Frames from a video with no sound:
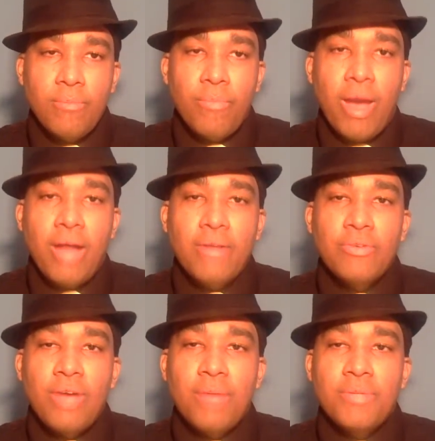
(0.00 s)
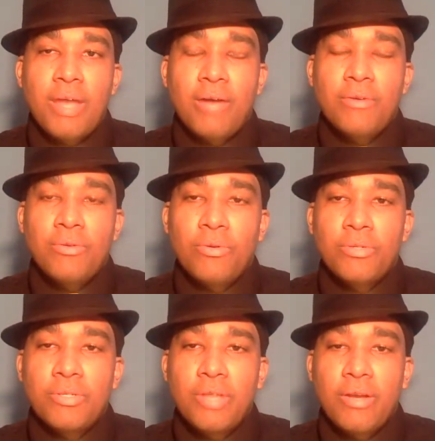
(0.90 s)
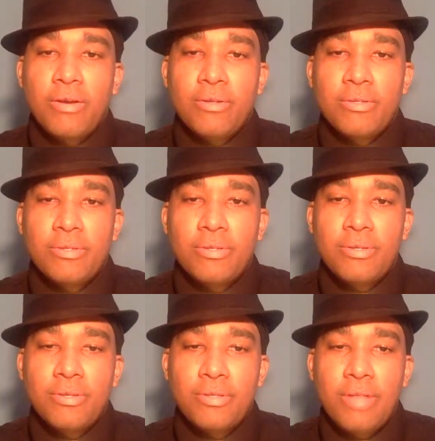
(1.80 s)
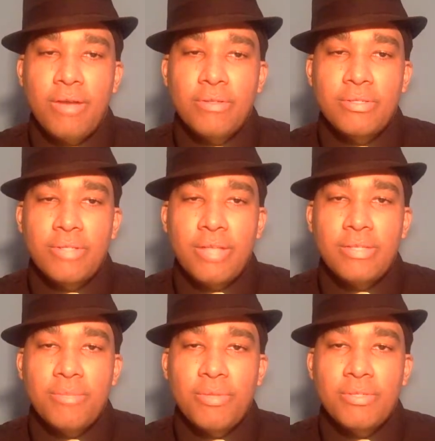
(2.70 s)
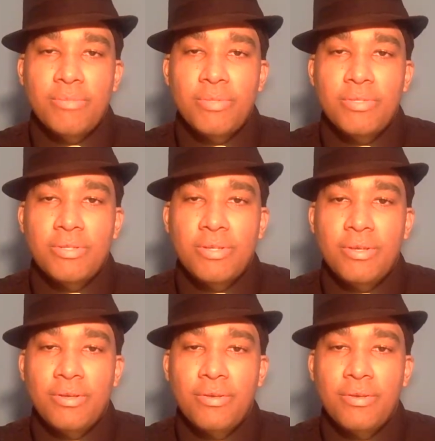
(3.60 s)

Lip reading: Biden drops out, endorses Harris. That's MSNBC.